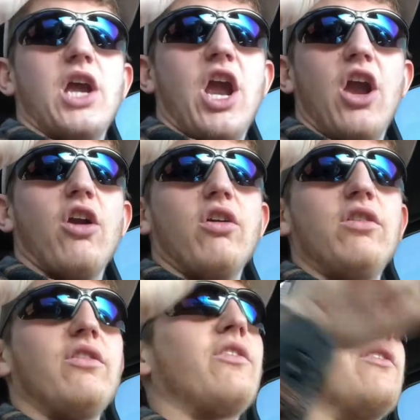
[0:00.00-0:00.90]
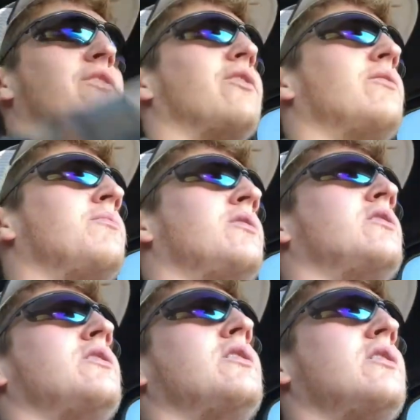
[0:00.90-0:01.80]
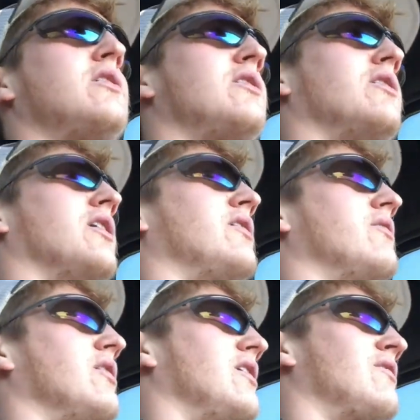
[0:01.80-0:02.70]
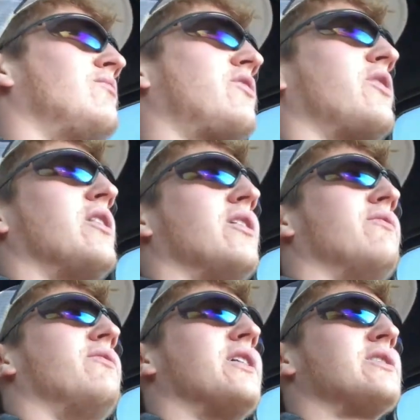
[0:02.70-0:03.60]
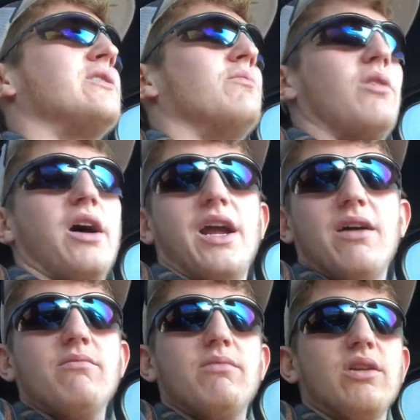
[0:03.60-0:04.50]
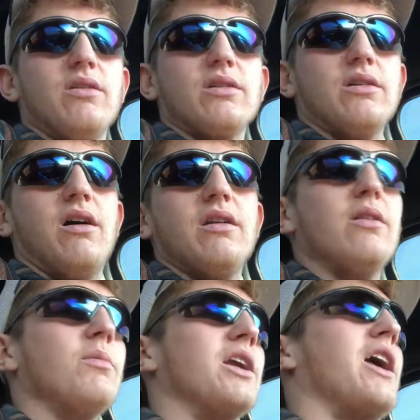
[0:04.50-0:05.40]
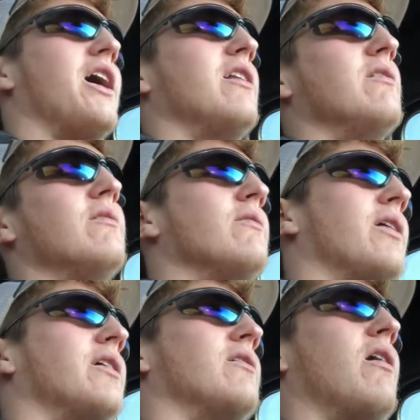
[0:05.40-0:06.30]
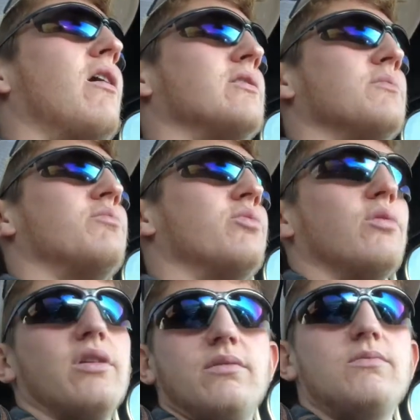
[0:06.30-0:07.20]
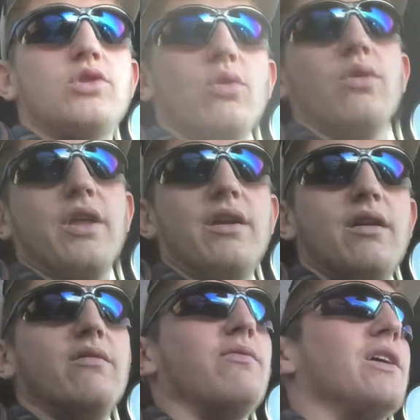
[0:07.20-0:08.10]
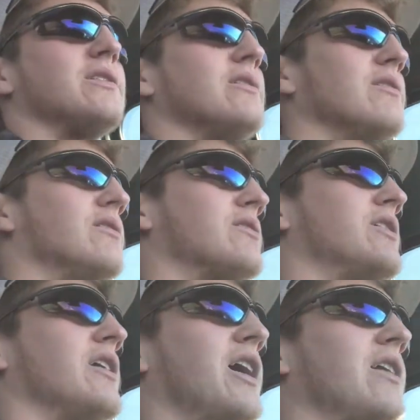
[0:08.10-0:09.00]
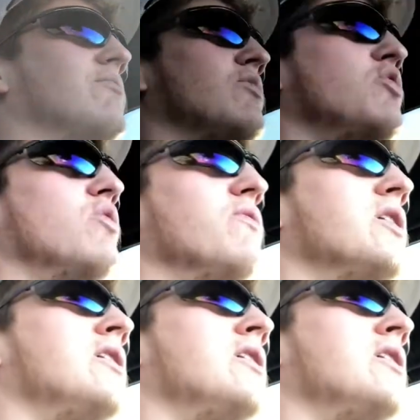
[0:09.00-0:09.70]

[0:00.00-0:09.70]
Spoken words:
air in the system. Anyway, they said they fixed it, but I haven't been hooked onto them again, and thank God, 'cause I'm pretty sure they didn't fix it. It looked like it hadn't moved